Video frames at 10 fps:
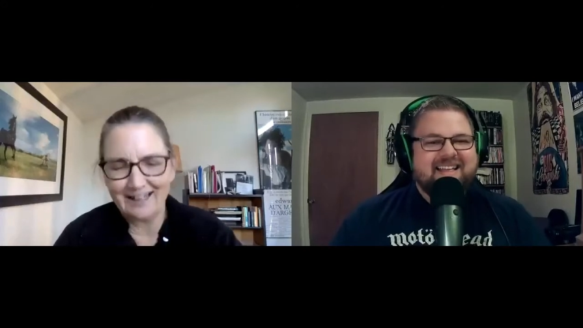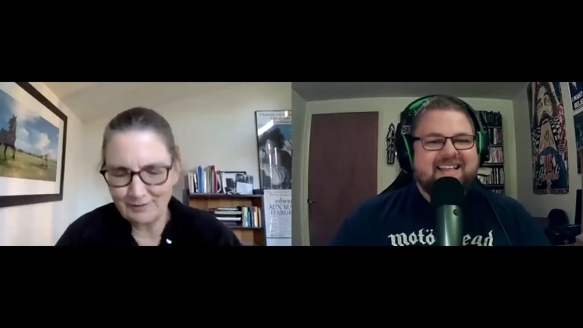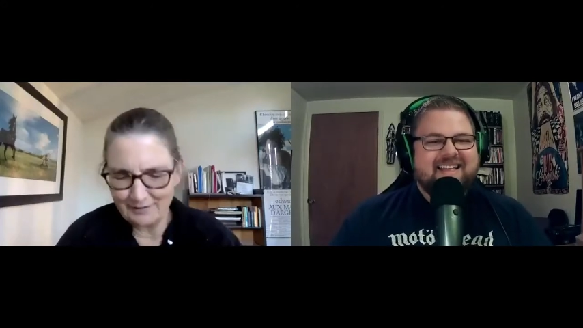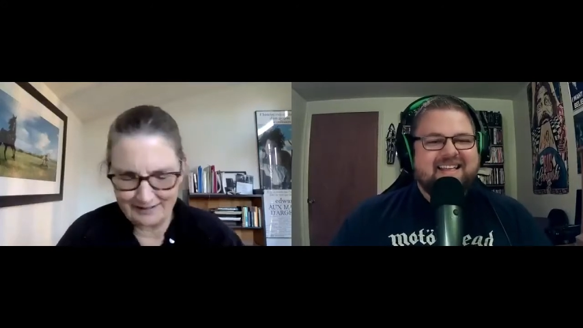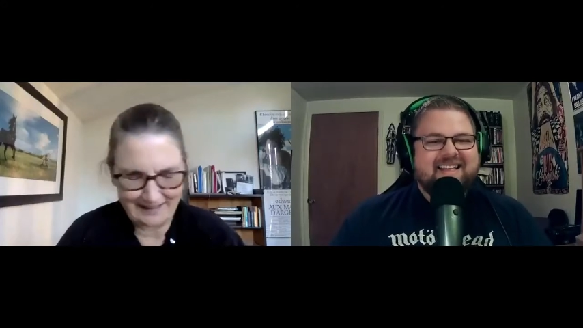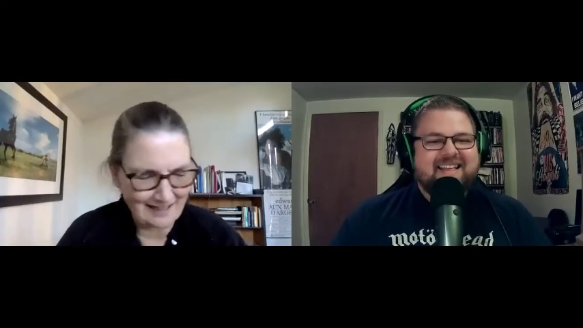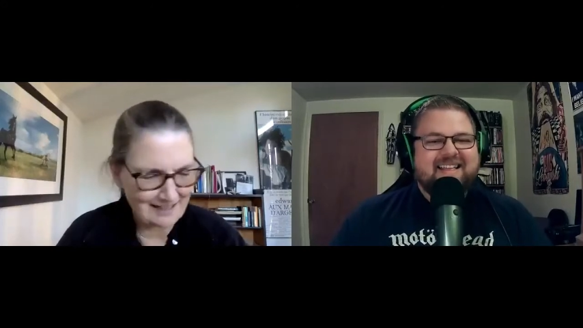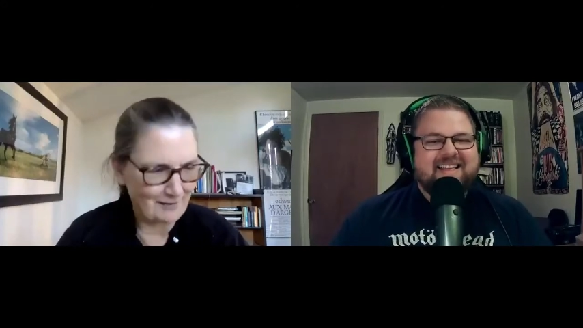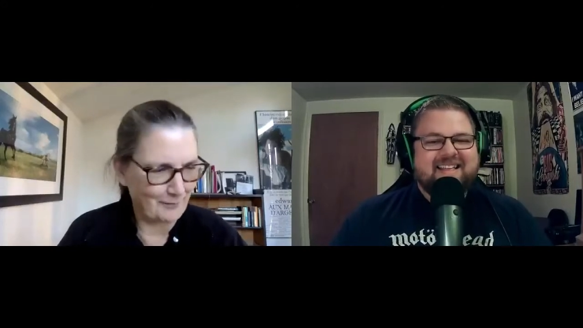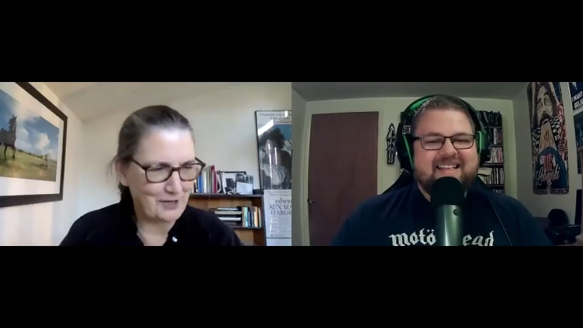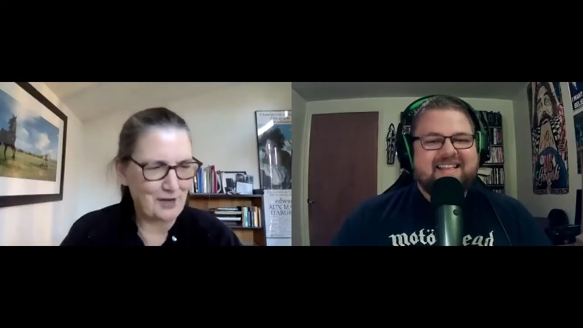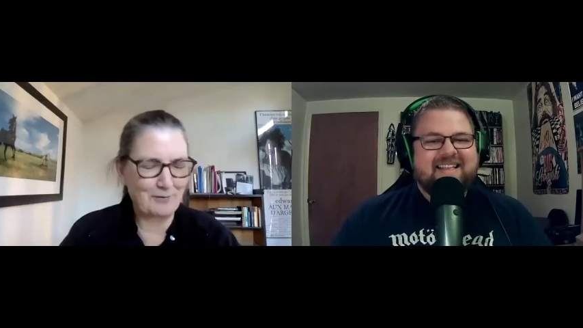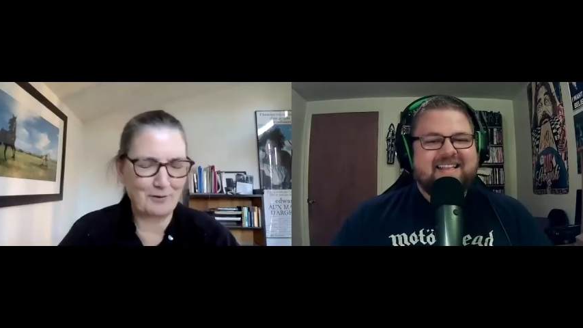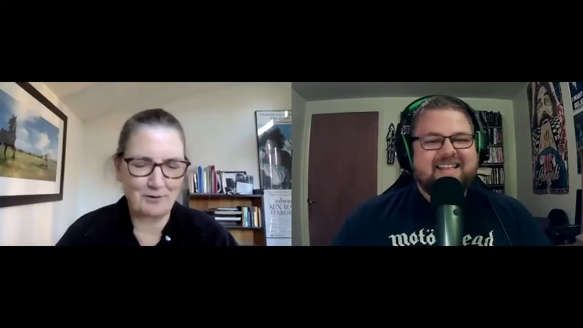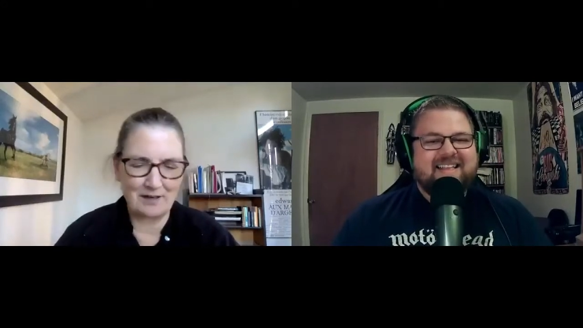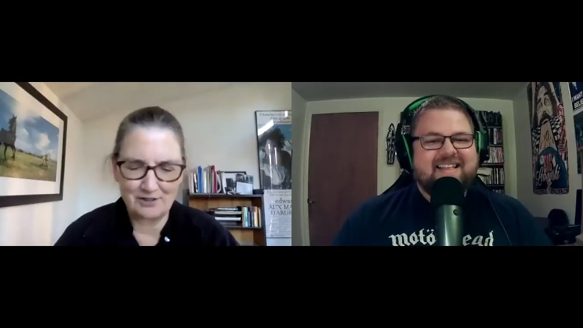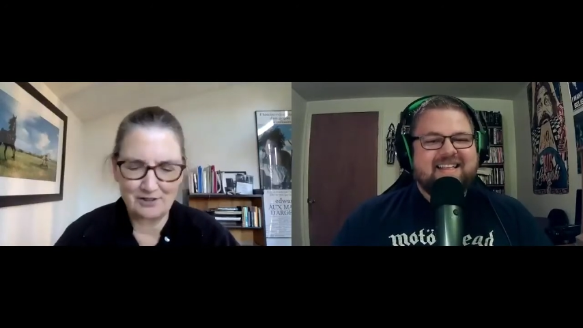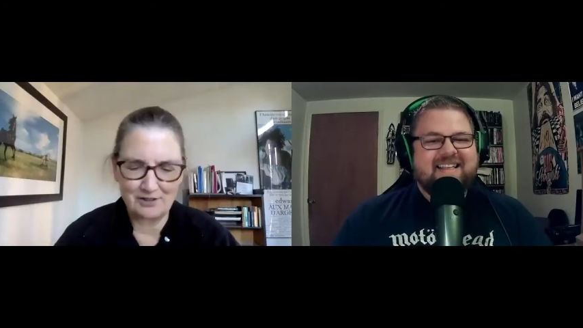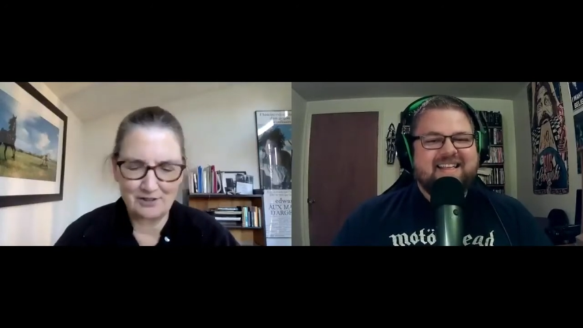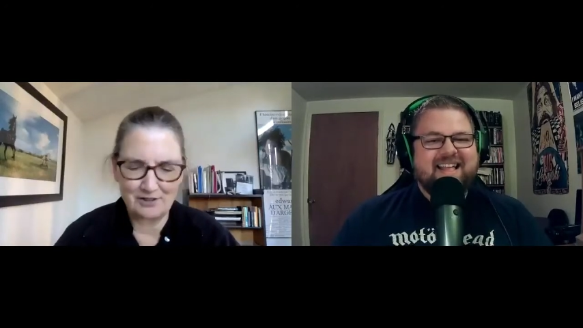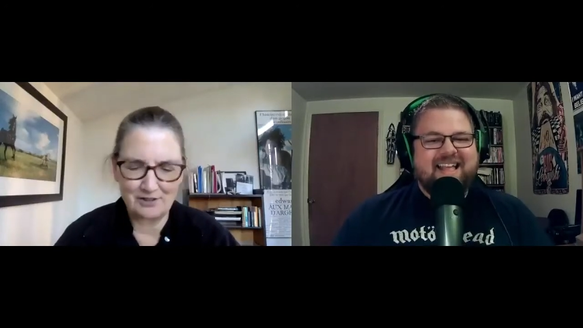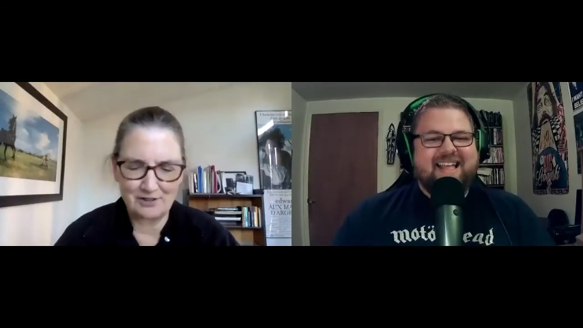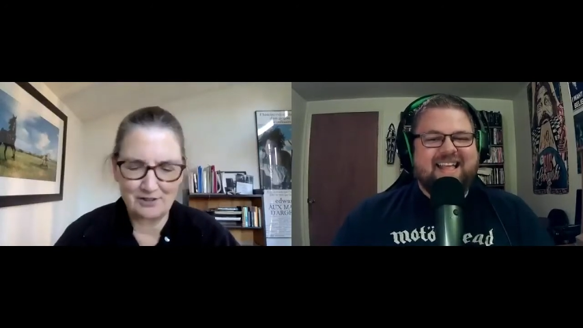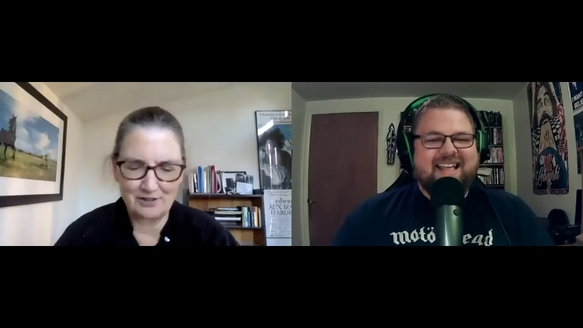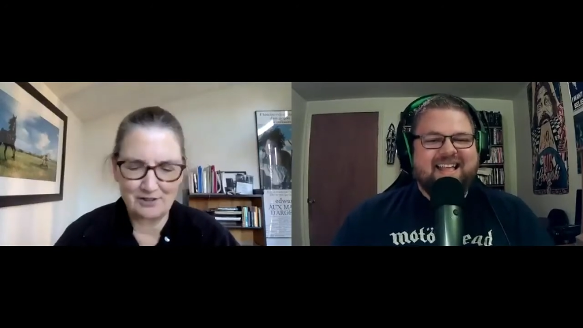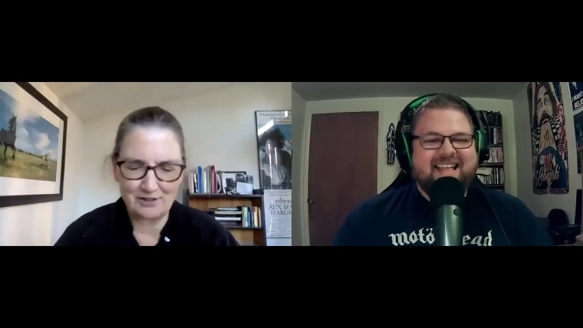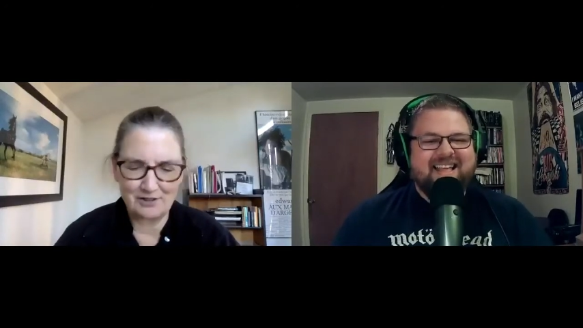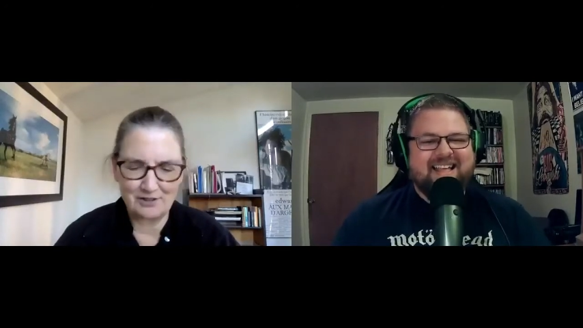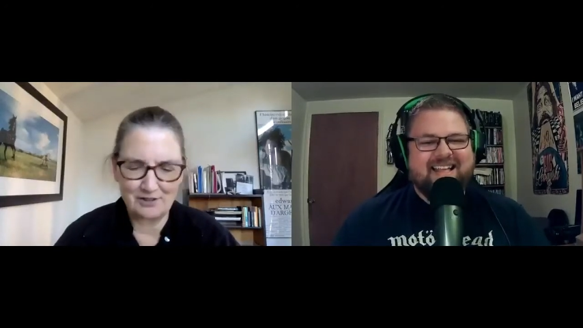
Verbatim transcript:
Speaker 1: oh, that's a general question. Um,